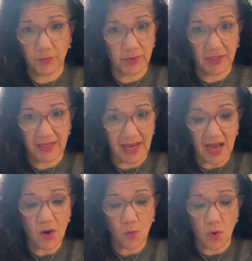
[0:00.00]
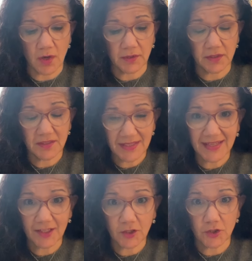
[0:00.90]
really hot water to
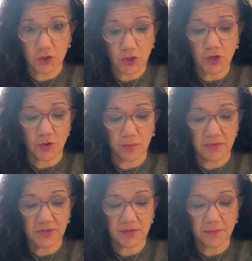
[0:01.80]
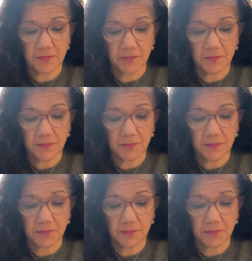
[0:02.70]
kill the germs.